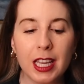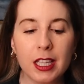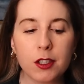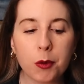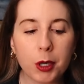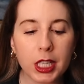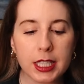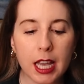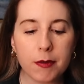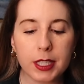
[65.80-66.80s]
So we're
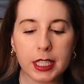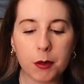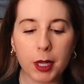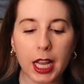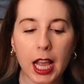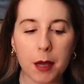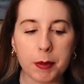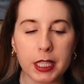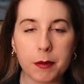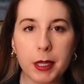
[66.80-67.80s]
gonna have to see what
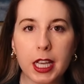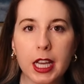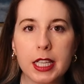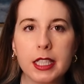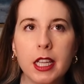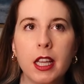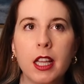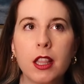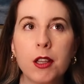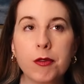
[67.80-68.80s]
happens, because
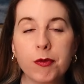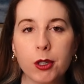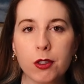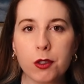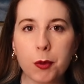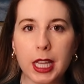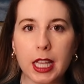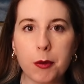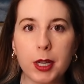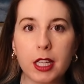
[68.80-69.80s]
the first way
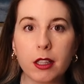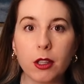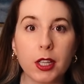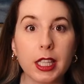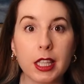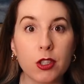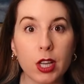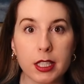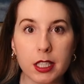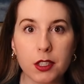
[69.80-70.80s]
that we could look at the
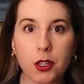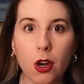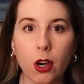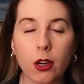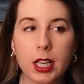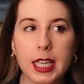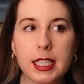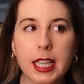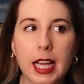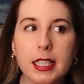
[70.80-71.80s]
Justice card
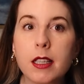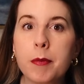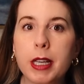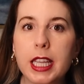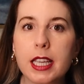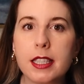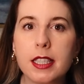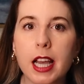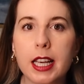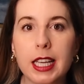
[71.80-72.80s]
is that somebody has
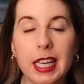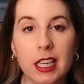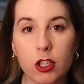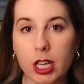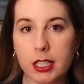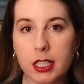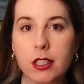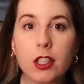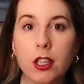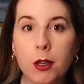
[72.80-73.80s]
done an
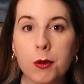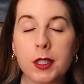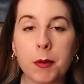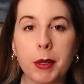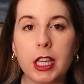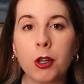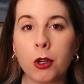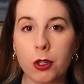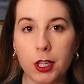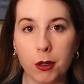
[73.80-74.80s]
injustice to you, somebody
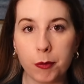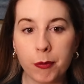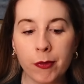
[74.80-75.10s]
hurt you.